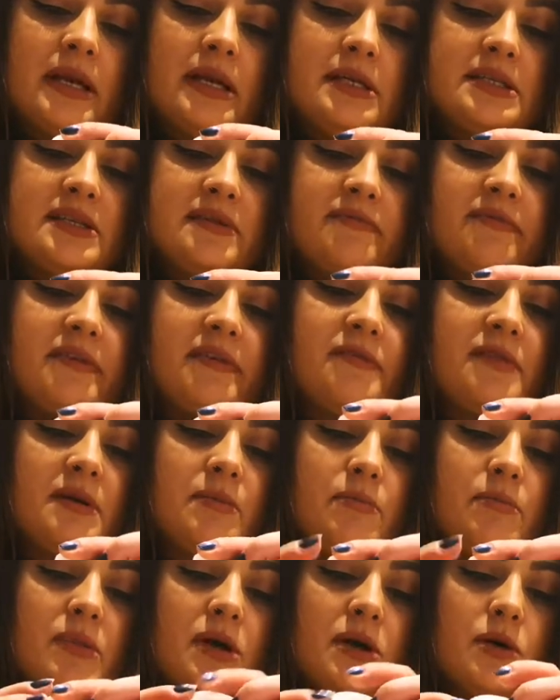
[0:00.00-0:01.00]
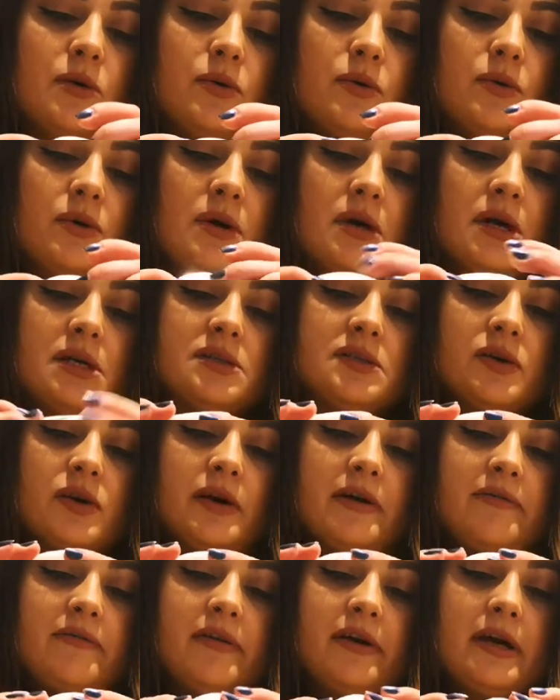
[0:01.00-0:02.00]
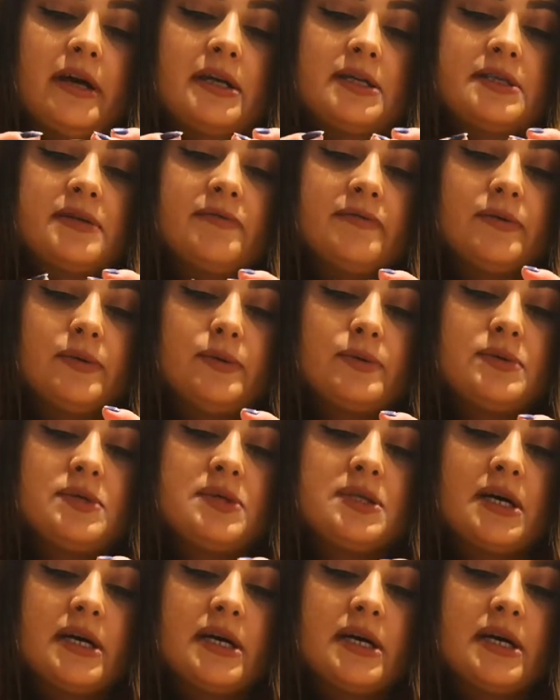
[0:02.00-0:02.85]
And it's a 50ml, so I think it's a full